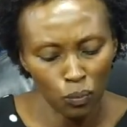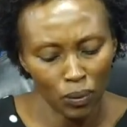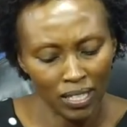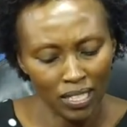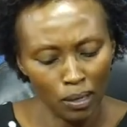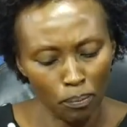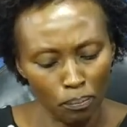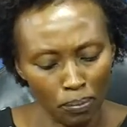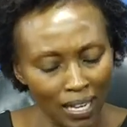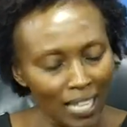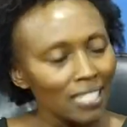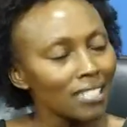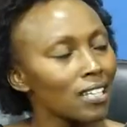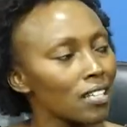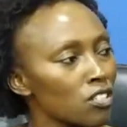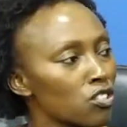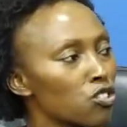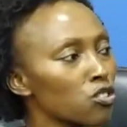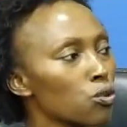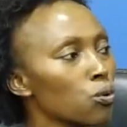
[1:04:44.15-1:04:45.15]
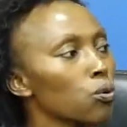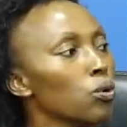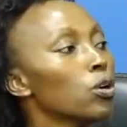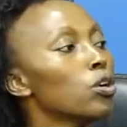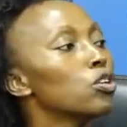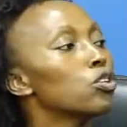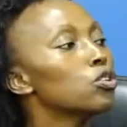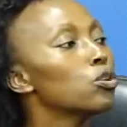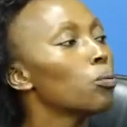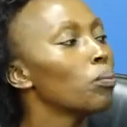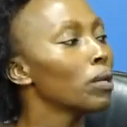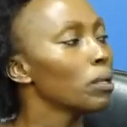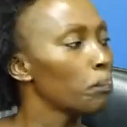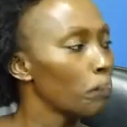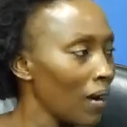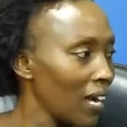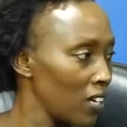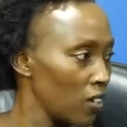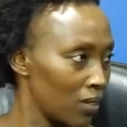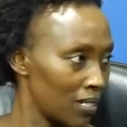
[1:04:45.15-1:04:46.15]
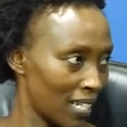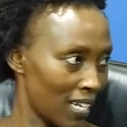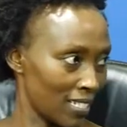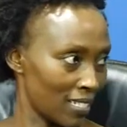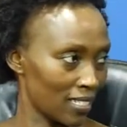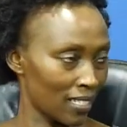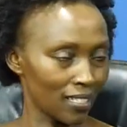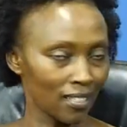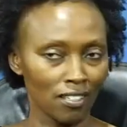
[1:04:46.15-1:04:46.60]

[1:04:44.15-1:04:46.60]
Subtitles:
when he blesses you, you will pay your debts.